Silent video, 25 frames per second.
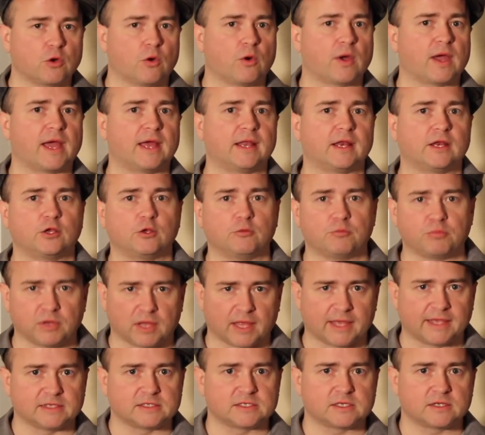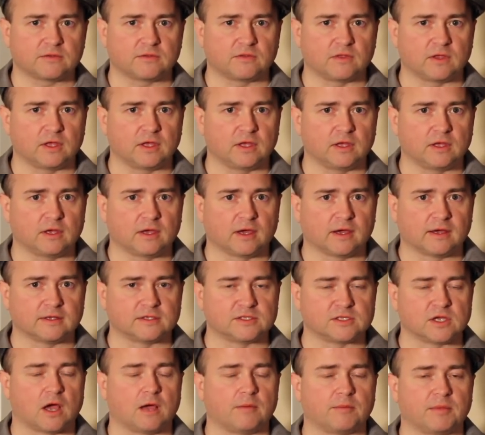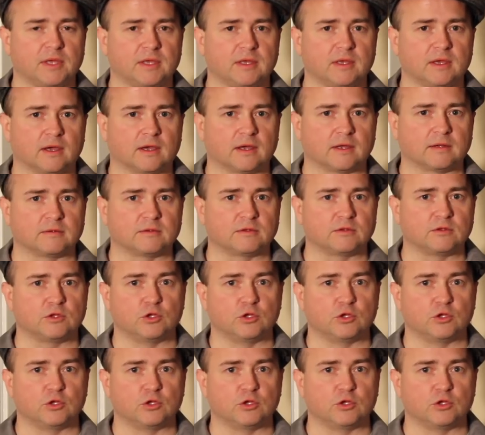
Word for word: go ahead and you place the uh, zombie uh,